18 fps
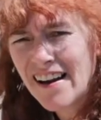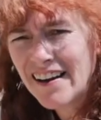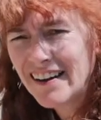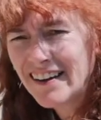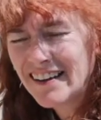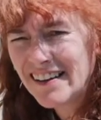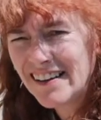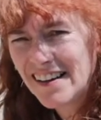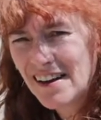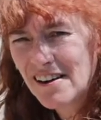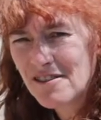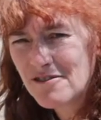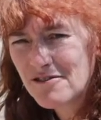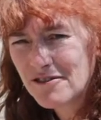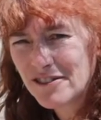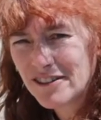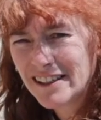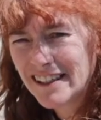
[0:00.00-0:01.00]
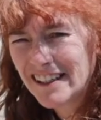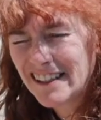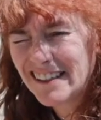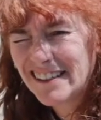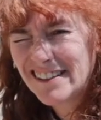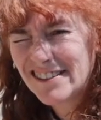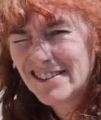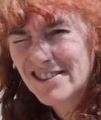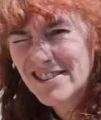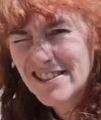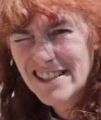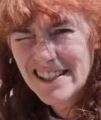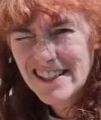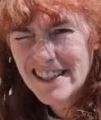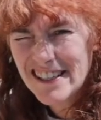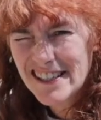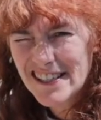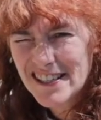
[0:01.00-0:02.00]
and hopefully you'll see
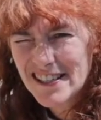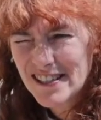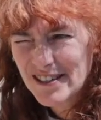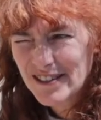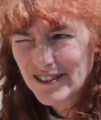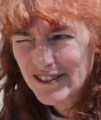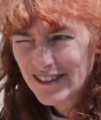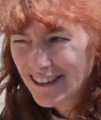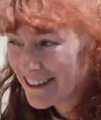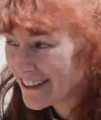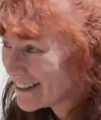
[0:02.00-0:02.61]
this soon.